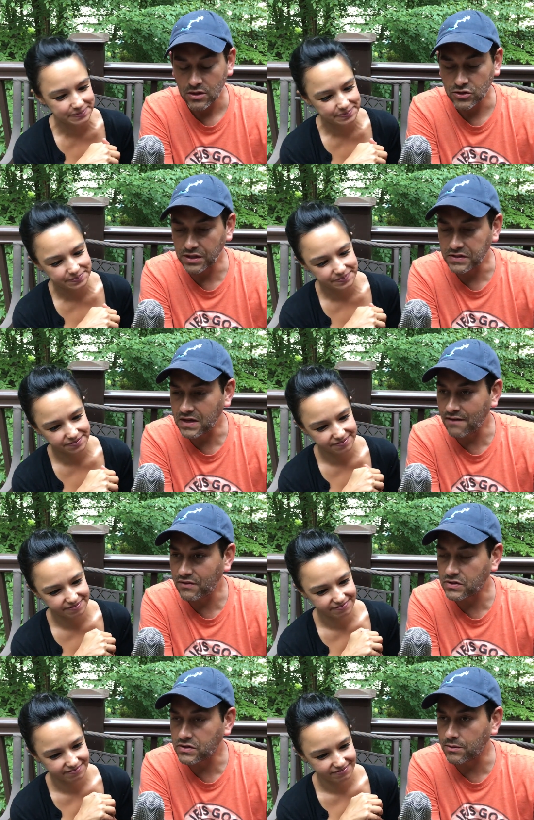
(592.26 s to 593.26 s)
Speaker 1: So let's
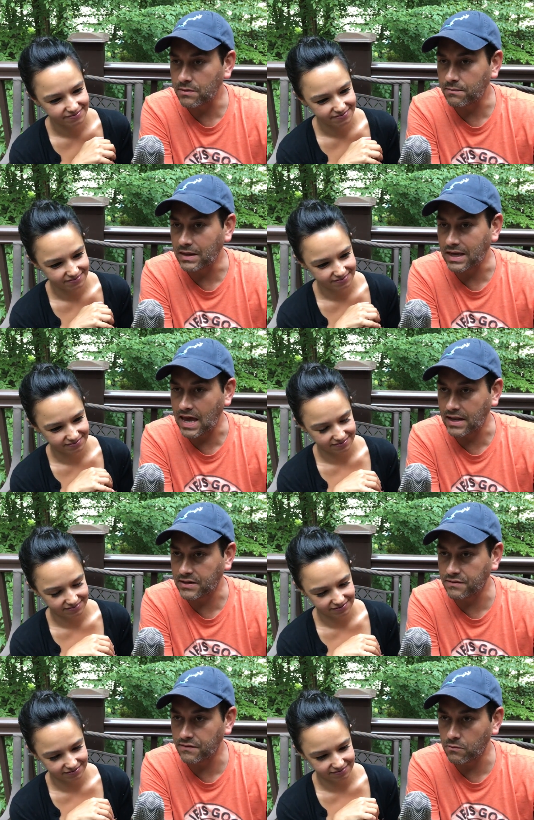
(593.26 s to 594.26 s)
dive into some of the
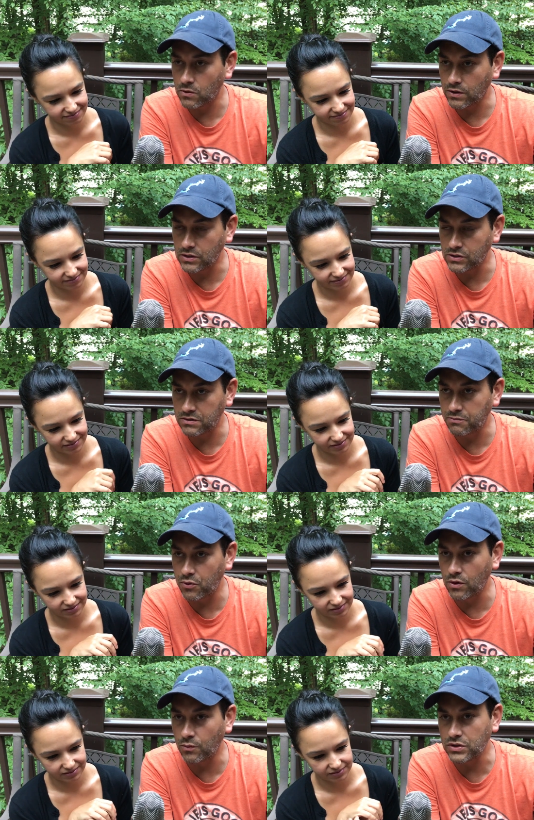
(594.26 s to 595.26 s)
mechanics of a mortgage. It's
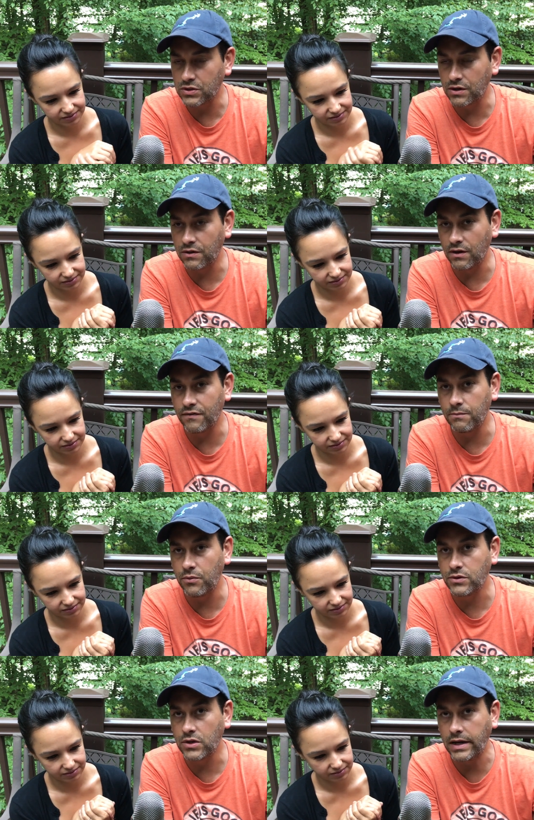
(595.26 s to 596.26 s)
important we start off the
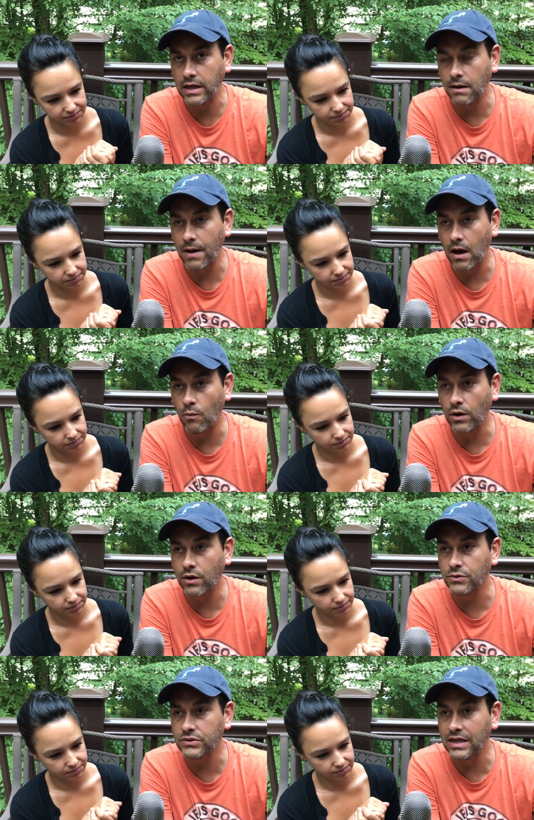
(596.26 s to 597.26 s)
book talking about what
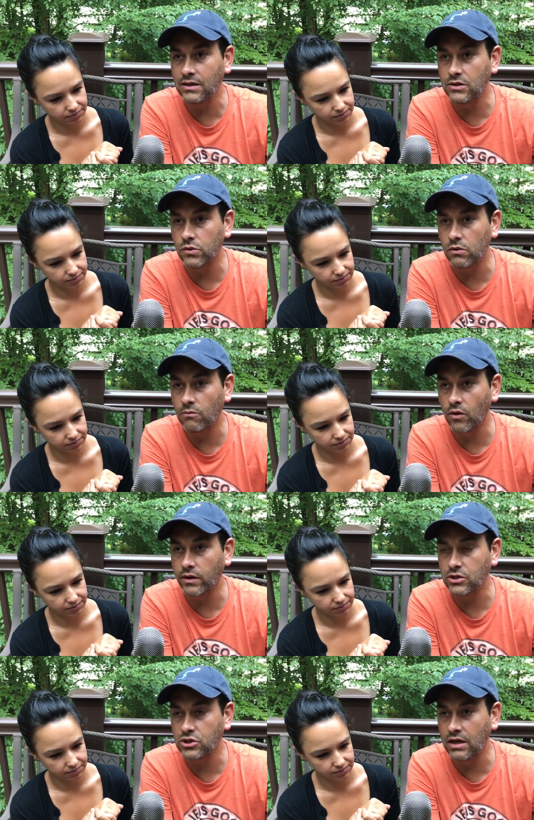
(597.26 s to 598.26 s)
goes into a
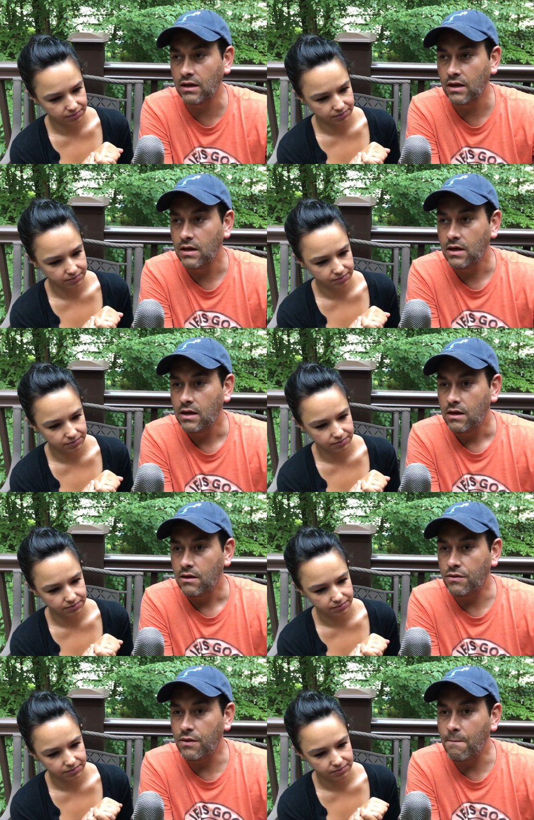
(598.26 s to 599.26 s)
mortgage. And
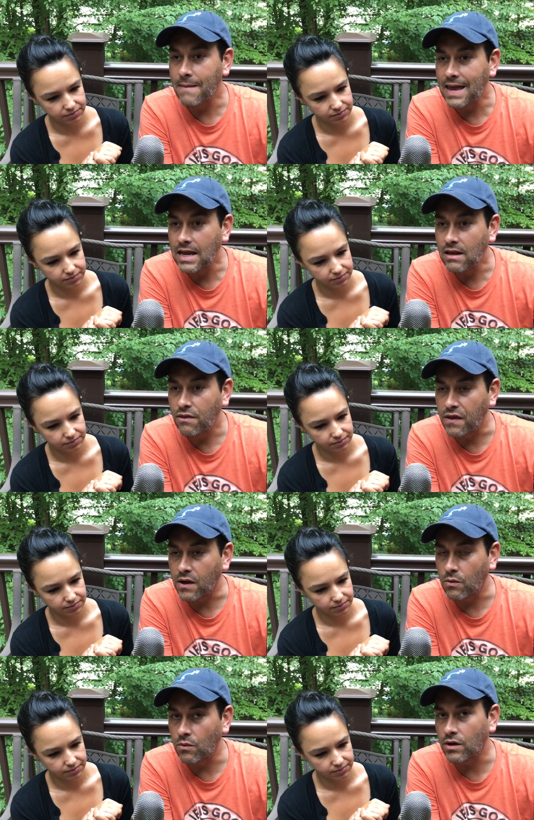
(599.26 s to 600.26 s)
the main
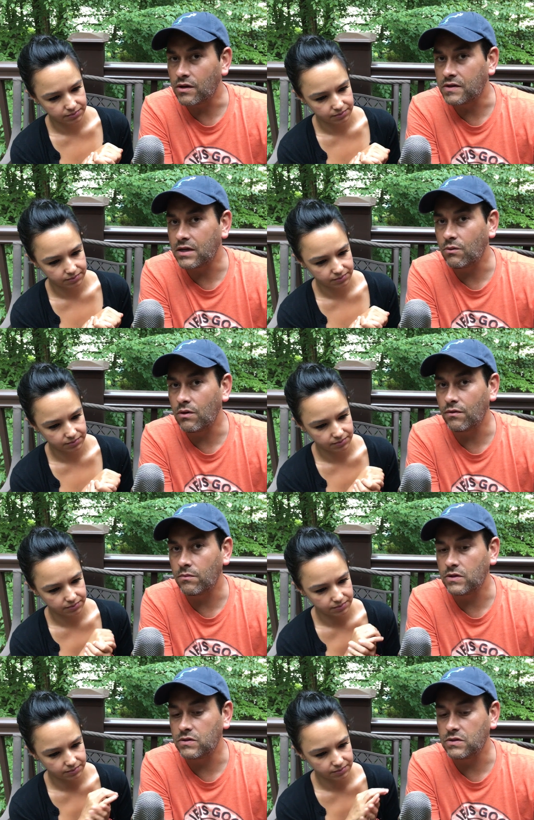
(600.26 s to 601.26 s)
thing we want you to take away
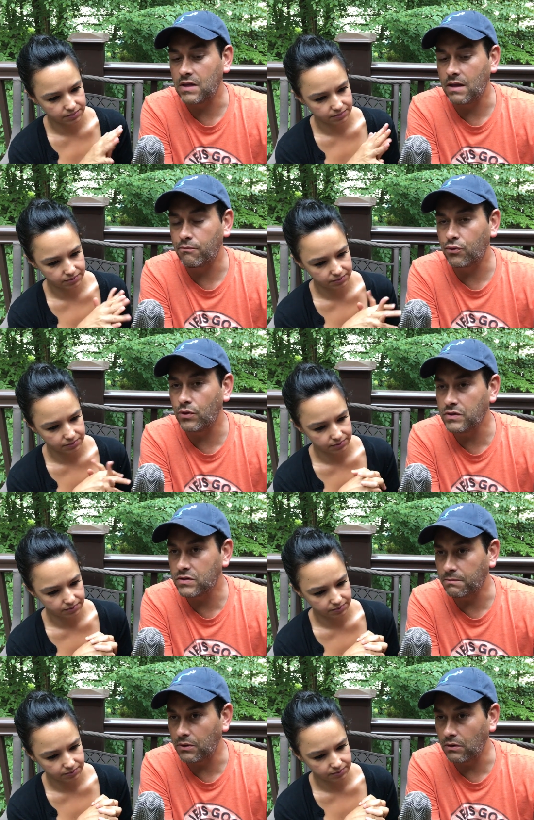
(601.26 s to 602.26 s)
from this is that
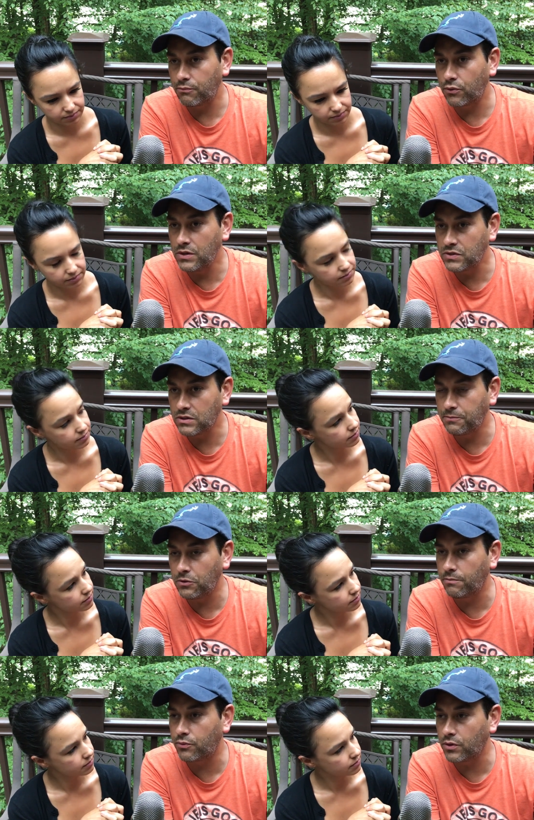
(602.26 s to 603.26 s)
principal,
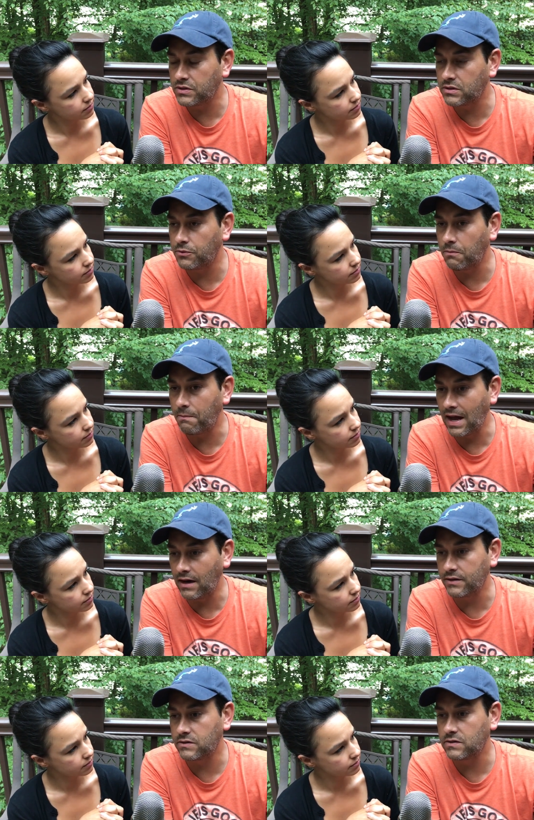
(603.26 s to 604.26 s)
principal, principal
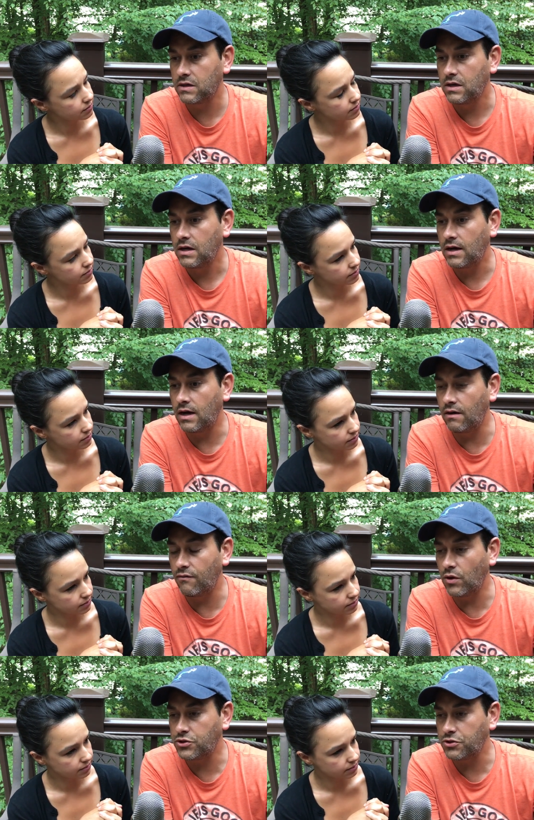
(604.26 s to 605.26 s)
balance
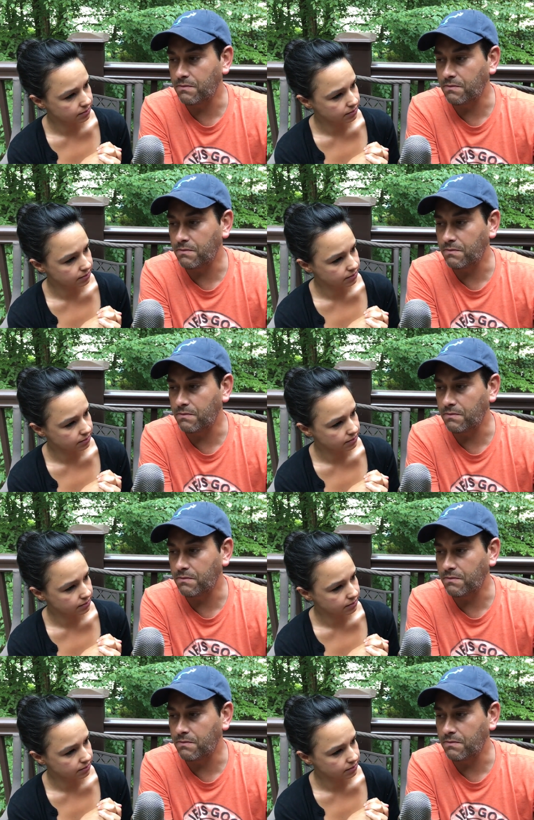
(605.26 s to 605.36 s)
of what